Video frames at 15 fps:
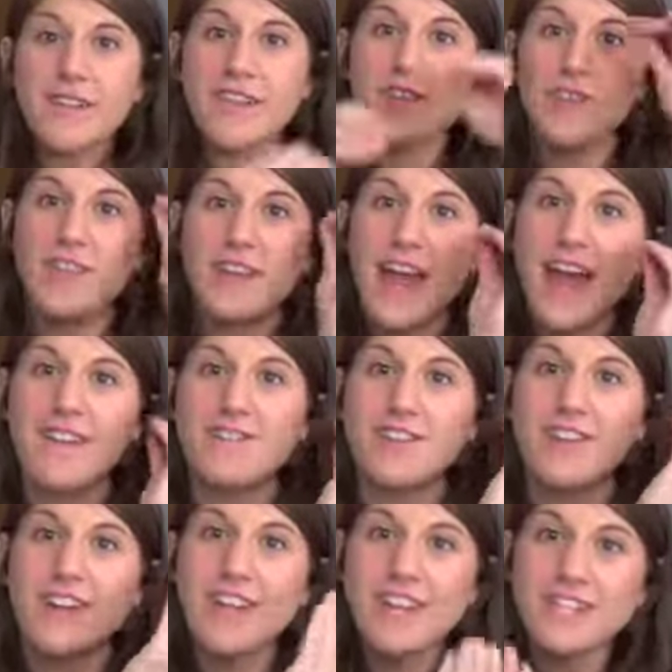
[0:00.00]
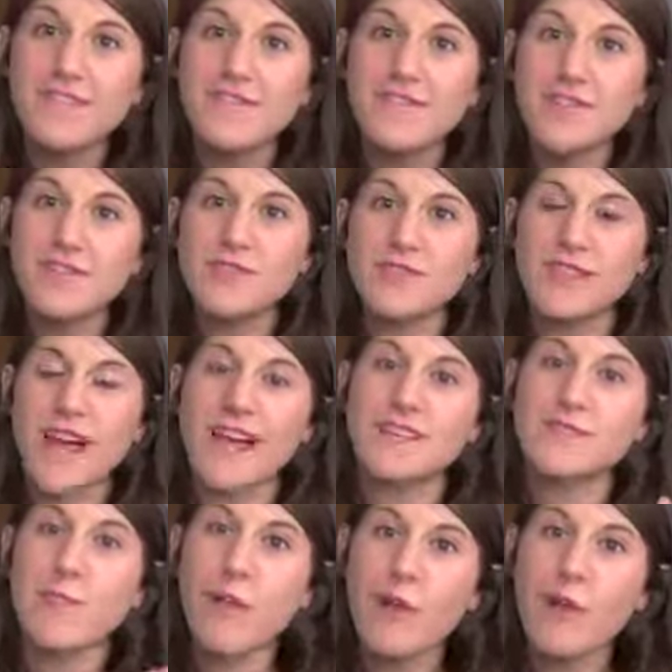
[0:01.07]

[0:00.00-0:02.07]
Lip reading: and you can have your individualized,